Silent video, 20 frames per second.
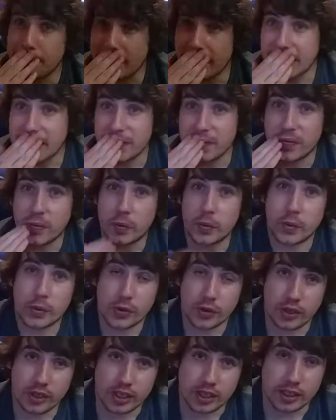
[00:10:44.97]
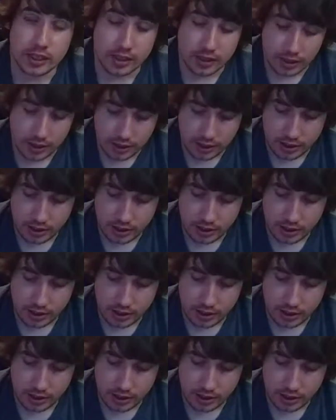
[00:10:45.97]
back and forth on getting.